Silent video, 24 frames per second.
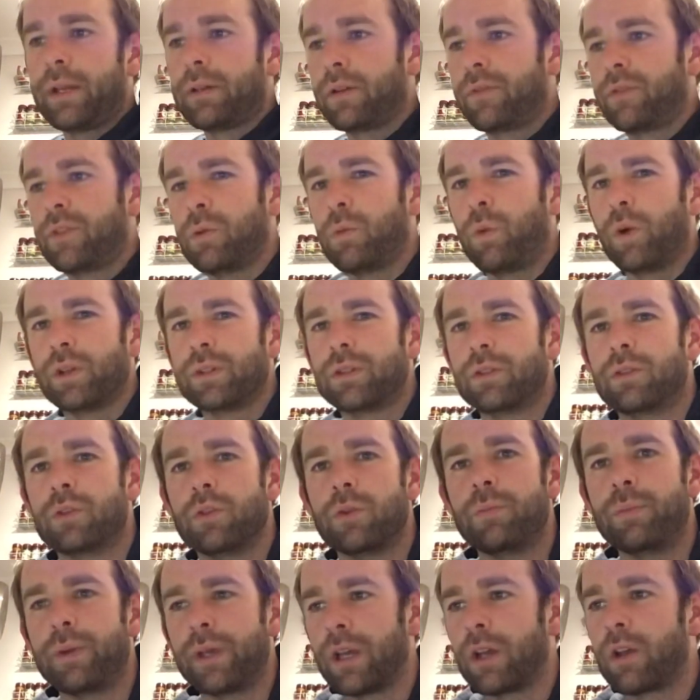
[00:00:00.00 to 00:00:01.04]
if you want to do
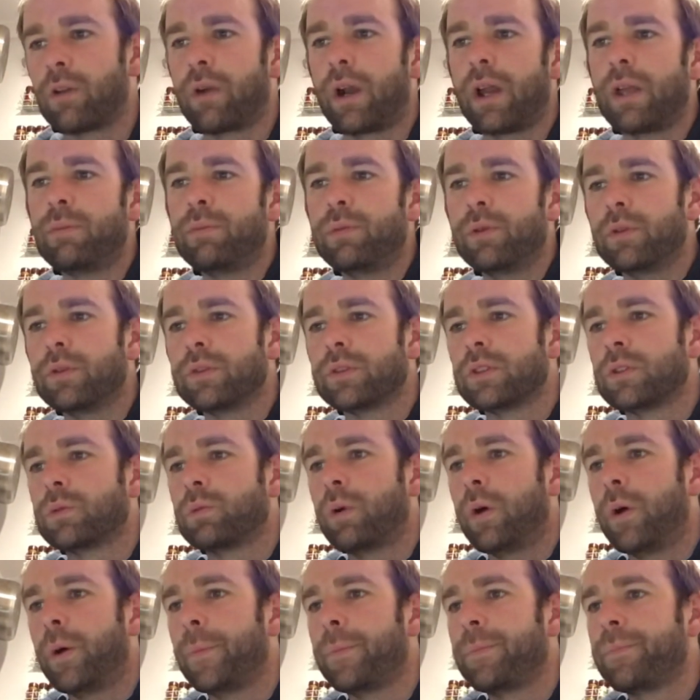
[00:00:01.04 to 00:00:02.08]
bigger grain bills as
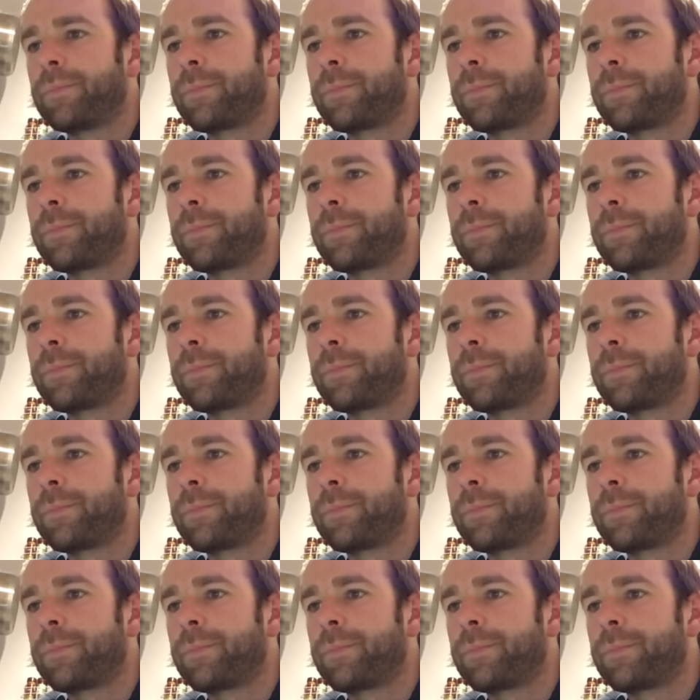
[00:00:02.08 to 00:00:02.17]
well.